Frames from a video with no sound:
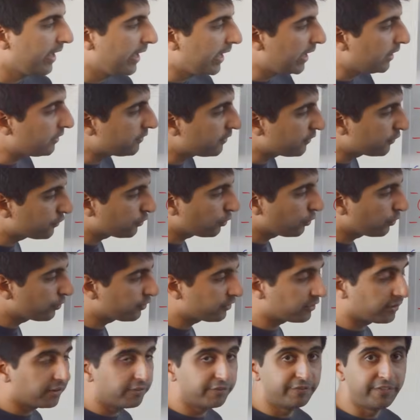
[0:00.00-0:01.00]
Is the
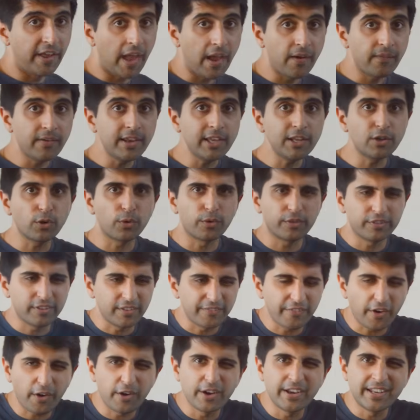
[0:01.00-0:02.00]
source varied or is
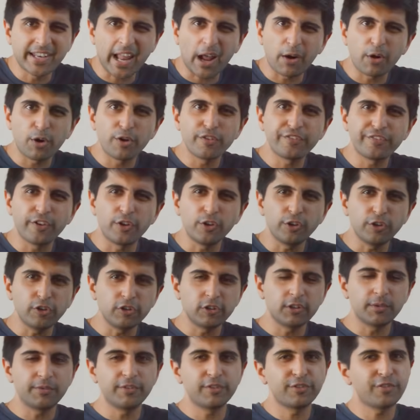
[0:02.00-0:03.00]
it very narrow
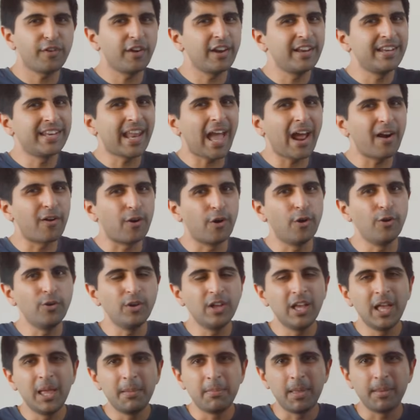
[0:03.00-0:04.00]
focused? If it's very narrow,
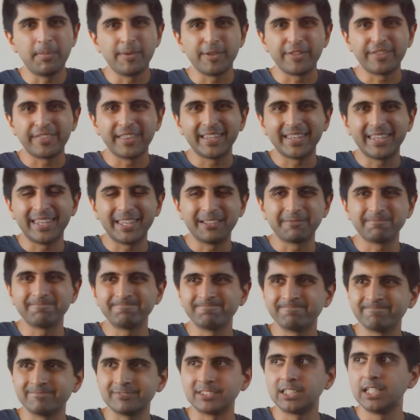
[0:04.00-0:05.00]
maybe you're thinking,
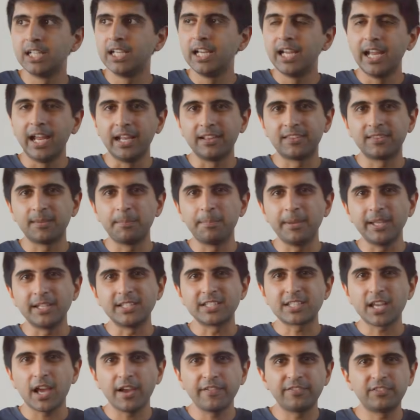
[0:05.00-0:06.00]
hmm, it's a
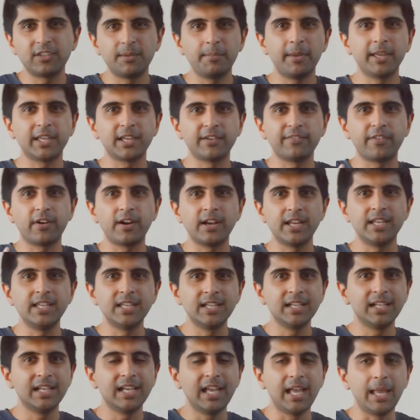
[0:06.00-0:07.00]
bit tough to make a very
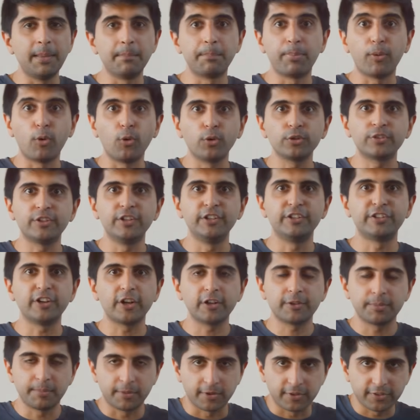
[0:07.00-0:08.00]
important
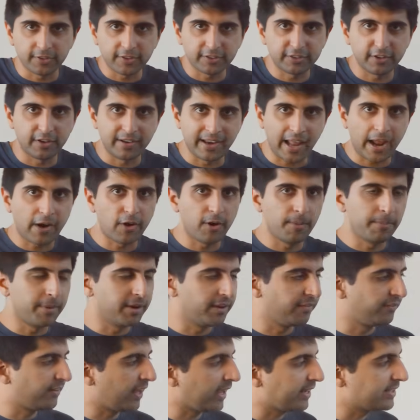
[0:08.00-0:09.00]
judgment on such a narrow bit
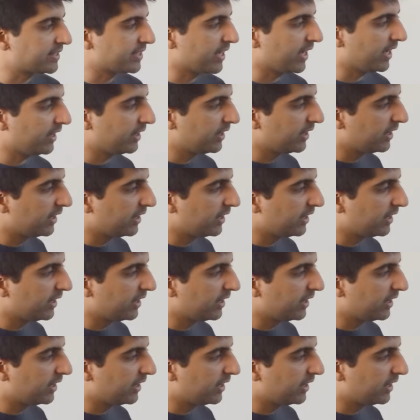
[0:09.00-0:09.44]
of data.